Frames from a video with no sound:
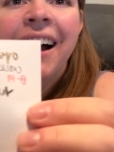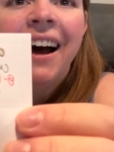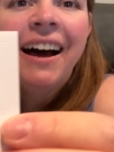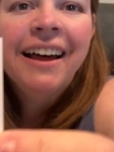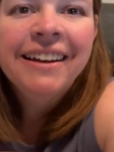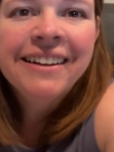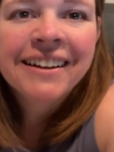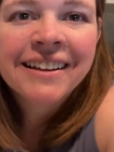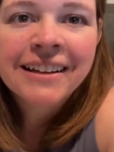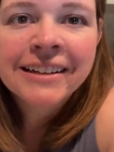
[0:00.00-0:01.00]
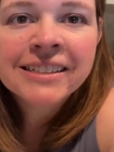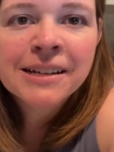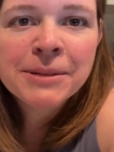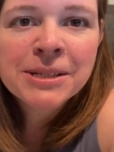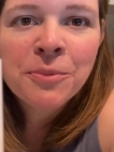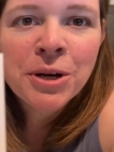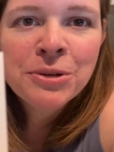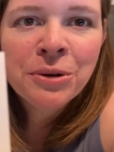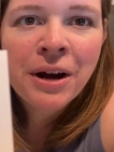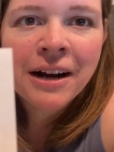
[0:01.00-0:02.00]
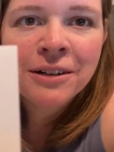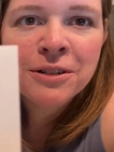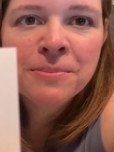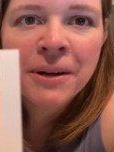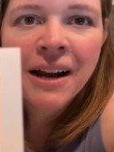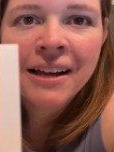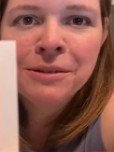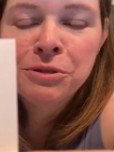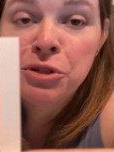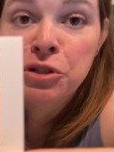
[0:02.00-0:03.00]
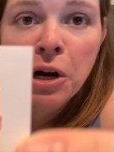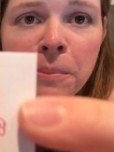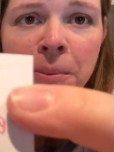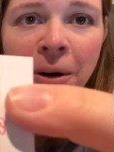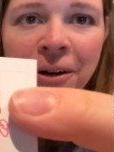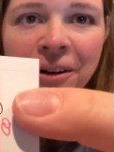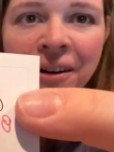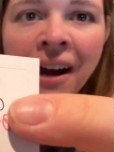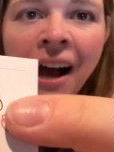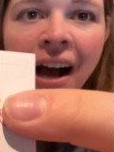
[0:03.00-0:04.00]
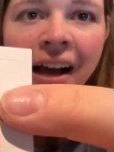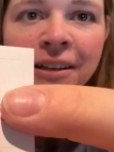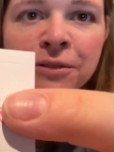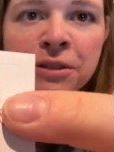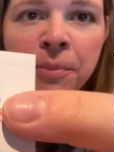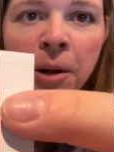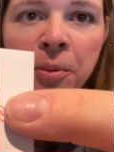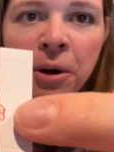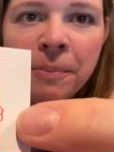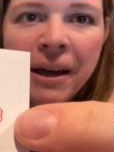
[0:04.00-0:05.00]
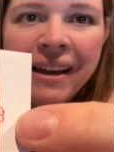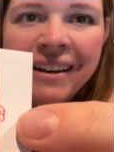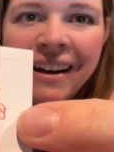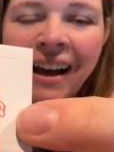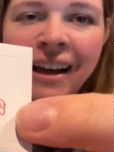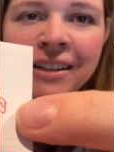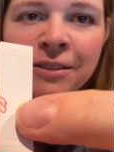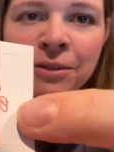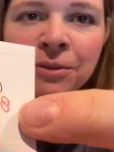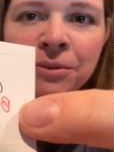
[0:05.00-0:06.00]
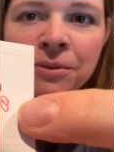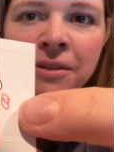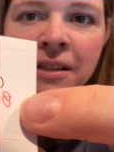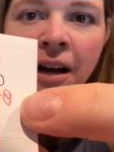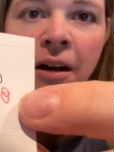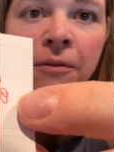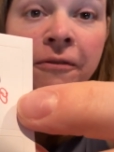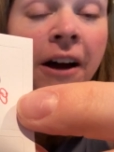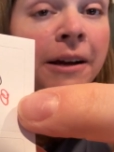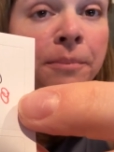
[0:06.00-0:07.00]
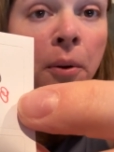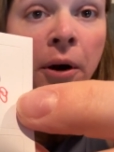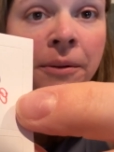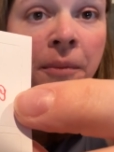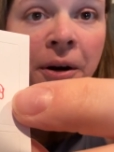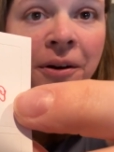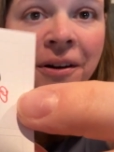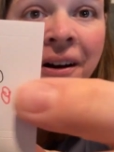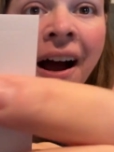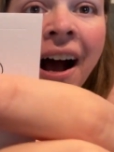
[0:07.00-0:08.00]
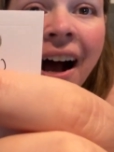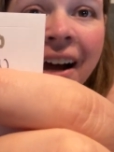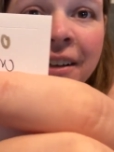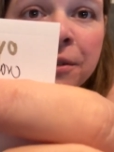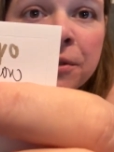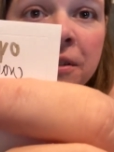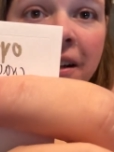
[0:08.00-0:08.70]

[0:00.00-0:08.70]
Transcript: and it's going to be some oyster crackers, but I used Sharpie marker. I used a ballpoint pen. I used a fine point marker. I used